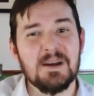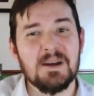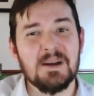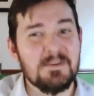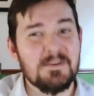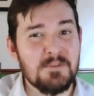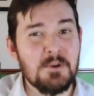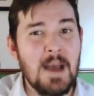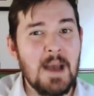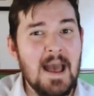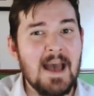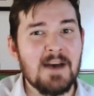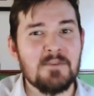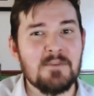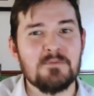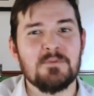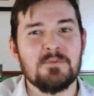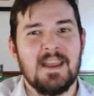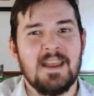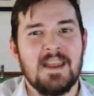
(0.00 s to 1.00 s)
But if you
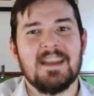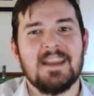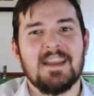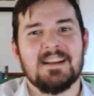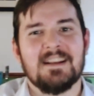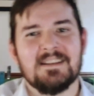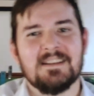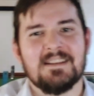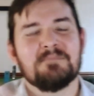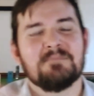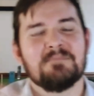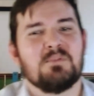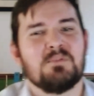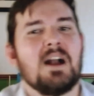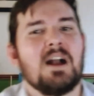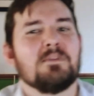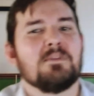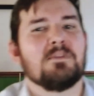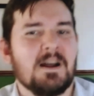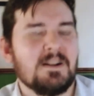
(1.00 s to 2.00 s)
have a
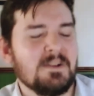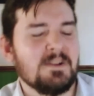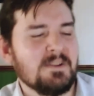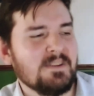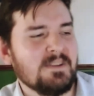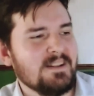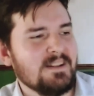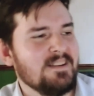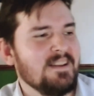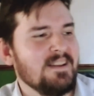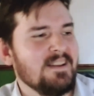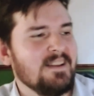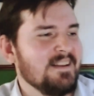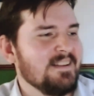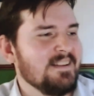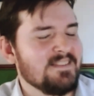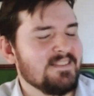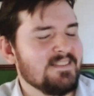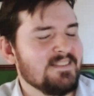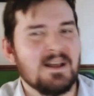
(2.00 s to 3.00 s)
private model
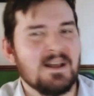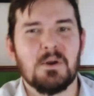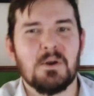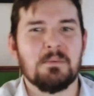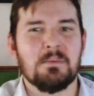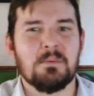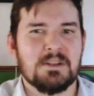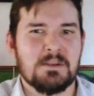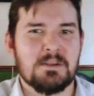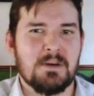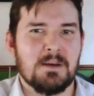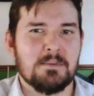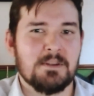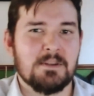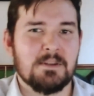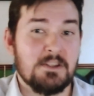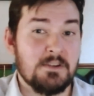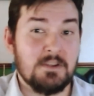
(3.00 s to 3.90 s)
that is not open to the public,